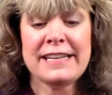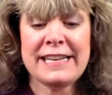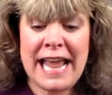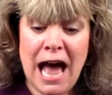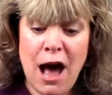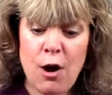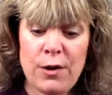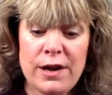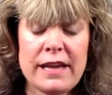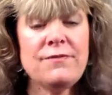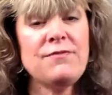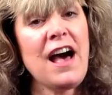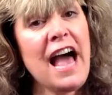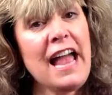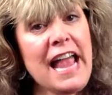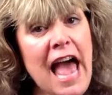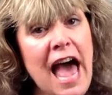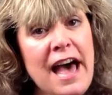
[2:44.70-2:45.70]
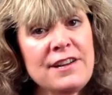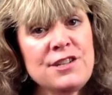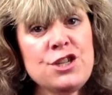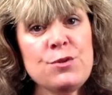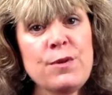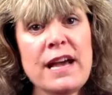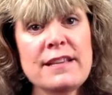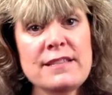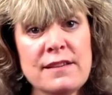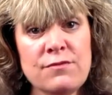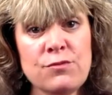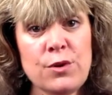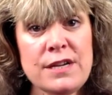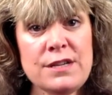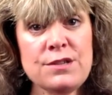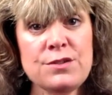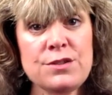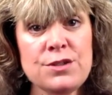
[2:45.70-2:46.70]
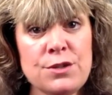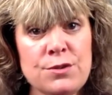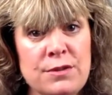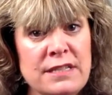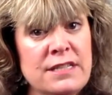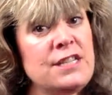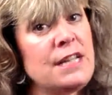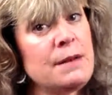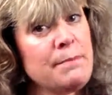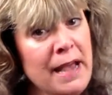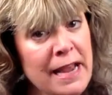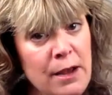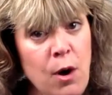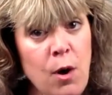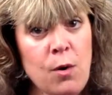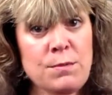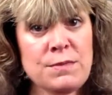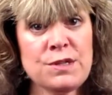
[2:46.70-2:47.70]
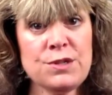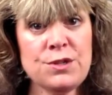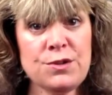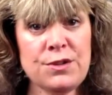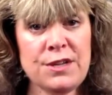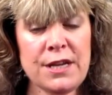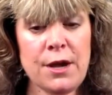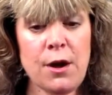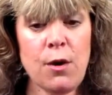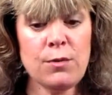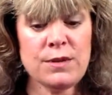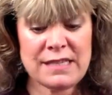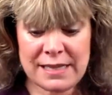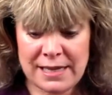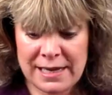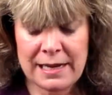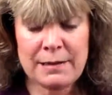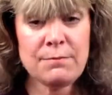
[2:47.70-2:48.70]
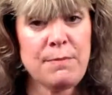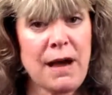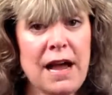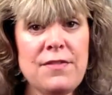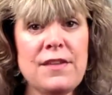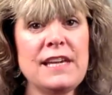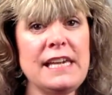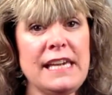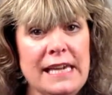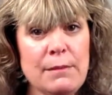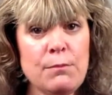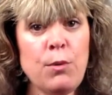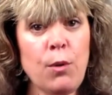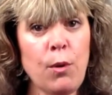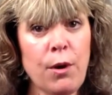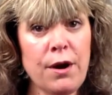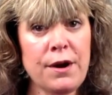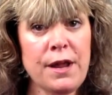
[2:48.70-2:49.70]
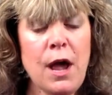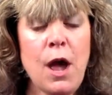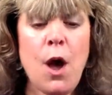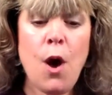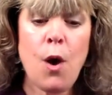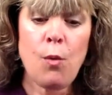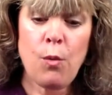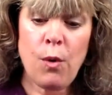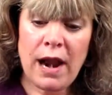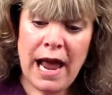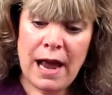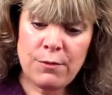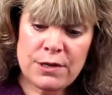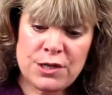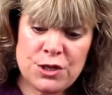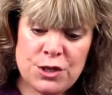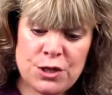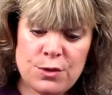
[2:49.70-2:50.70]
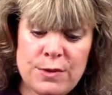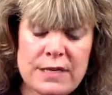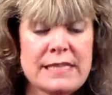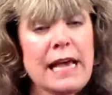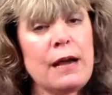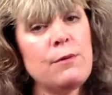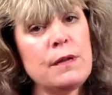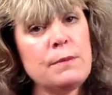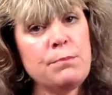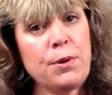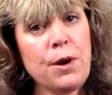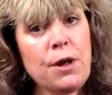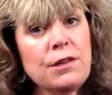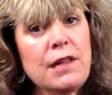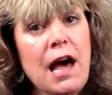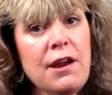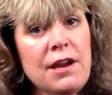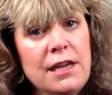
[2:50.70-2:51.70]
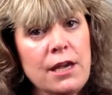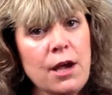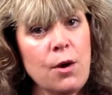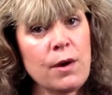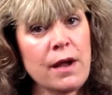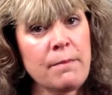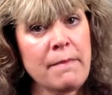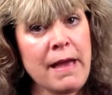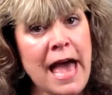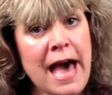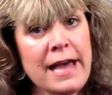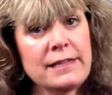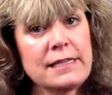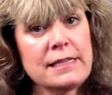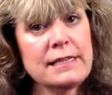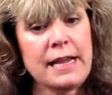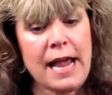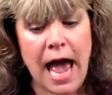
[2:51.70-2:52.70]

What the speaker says: Now, if I had you as a voice student in my home studio sitting by the keyboard, what I would do is I would pull out a yoga mat,